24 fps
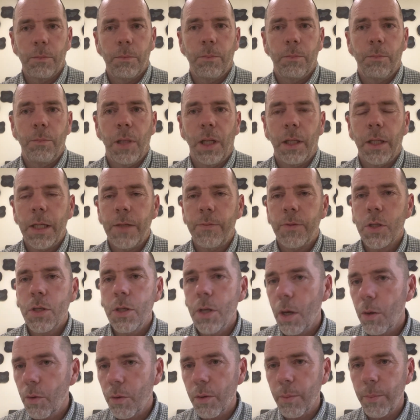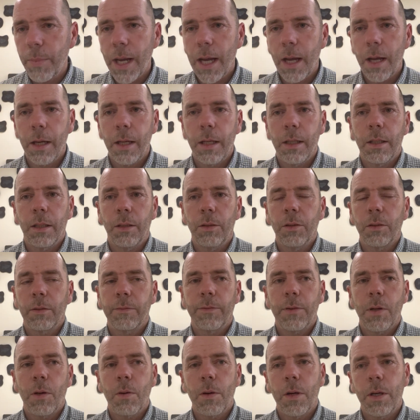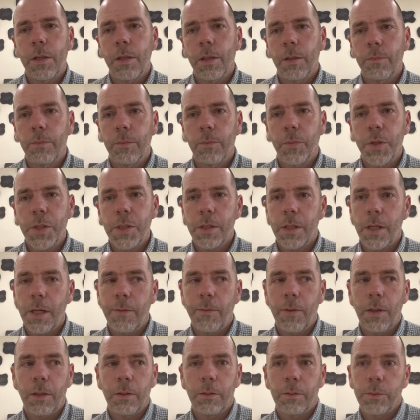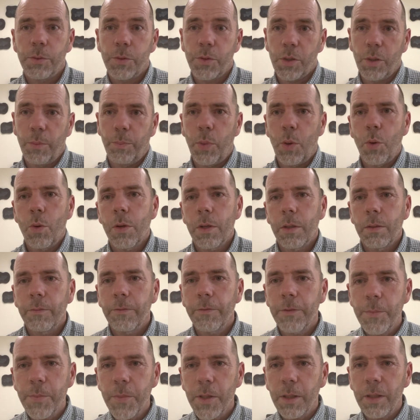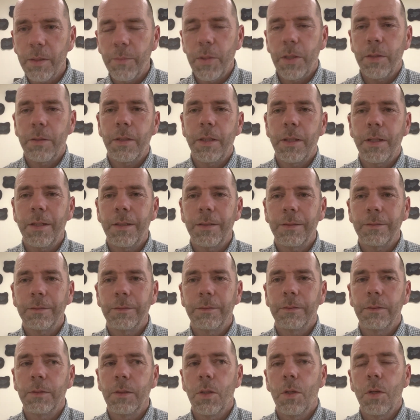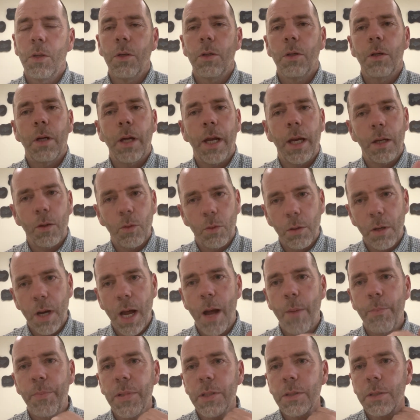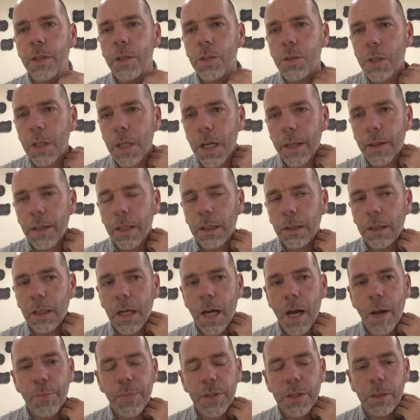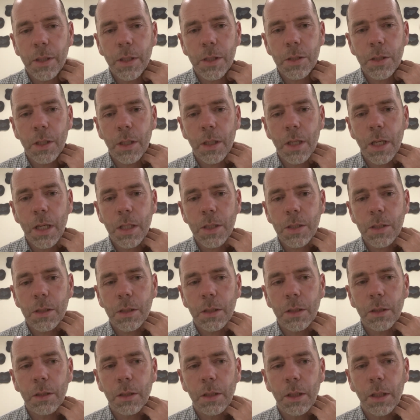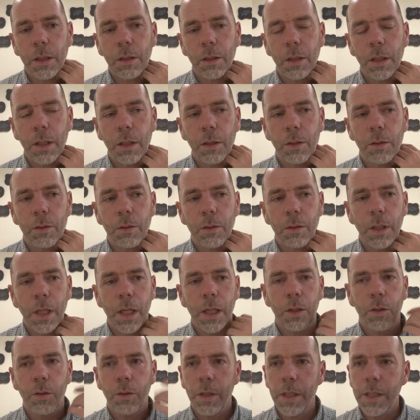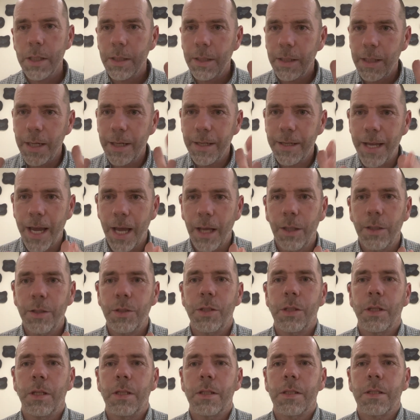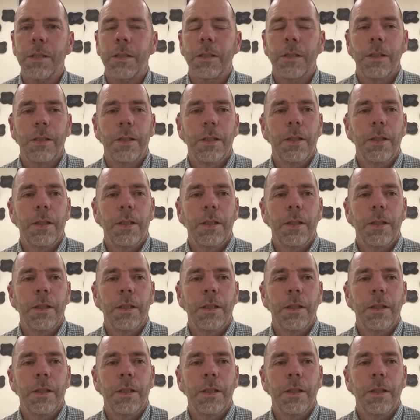beliefs known about it and look forward to receiving support from the community and or opposition. I think that opposition does increase the intelligence,